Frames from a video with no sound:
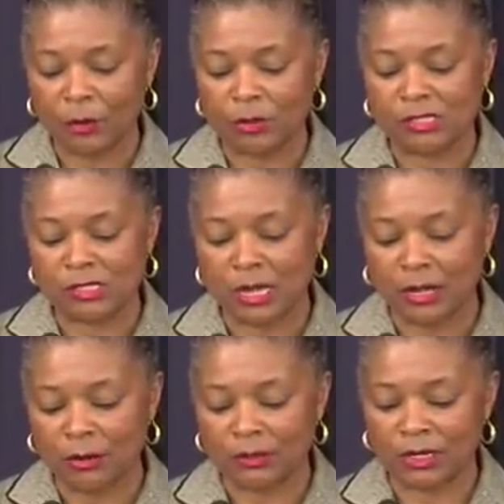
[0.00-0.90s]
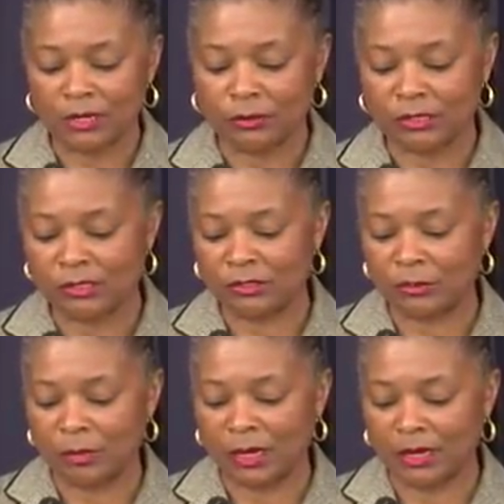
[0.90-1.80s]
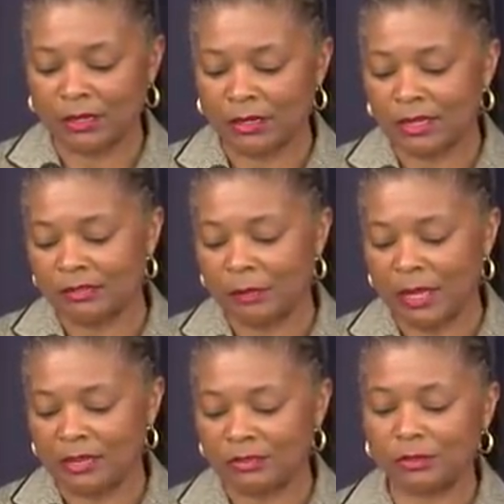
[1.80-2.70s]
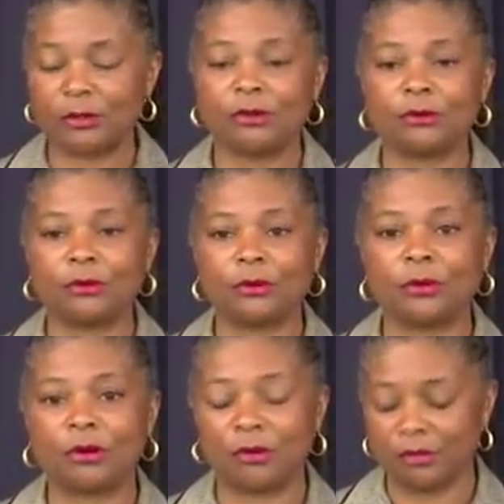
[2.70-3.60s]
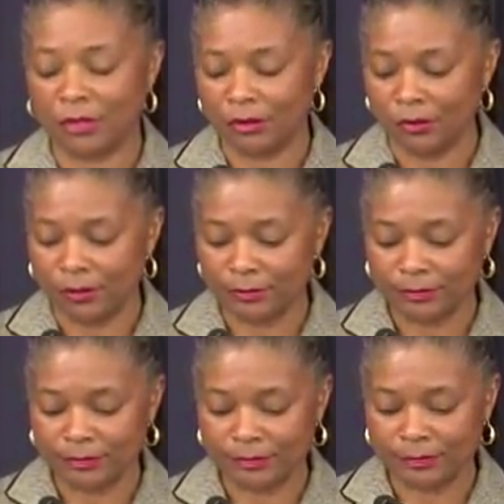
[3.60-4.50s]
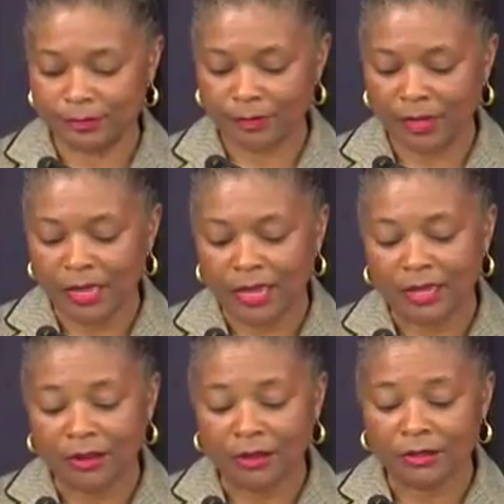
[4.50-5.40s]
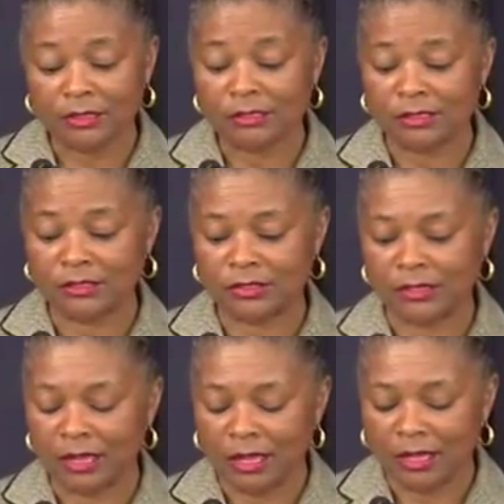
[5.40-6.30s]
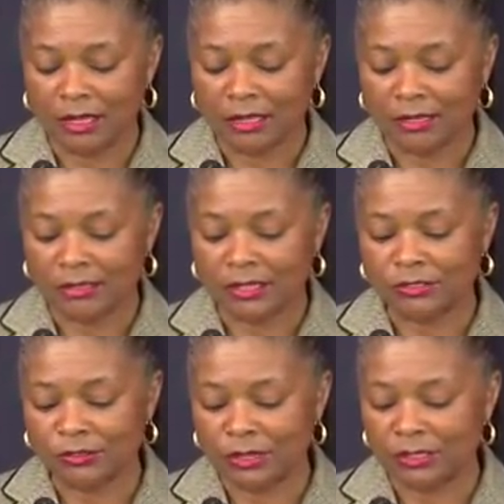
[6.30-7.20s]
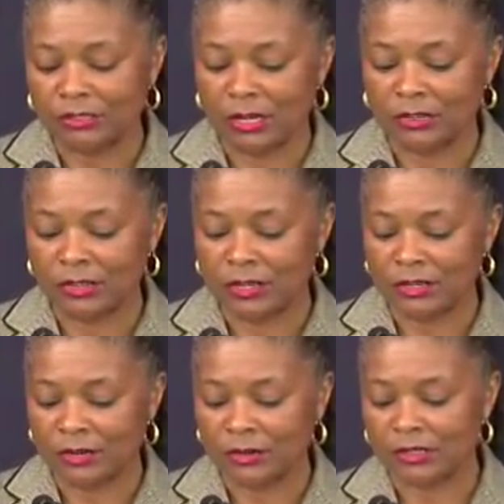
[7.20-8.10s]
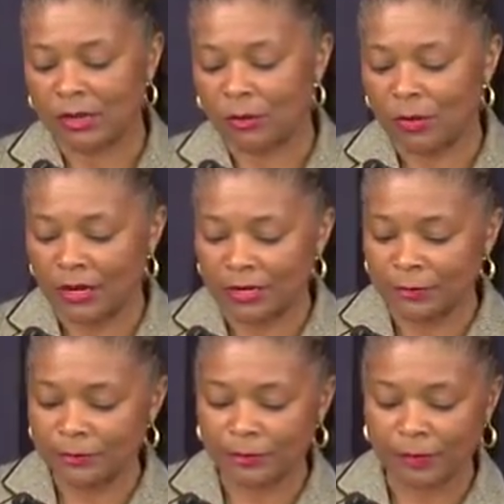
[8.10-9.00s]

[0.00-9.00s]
where sound legal decision making is based on the rule of the law. In her decision, District Judge Indira Talwani,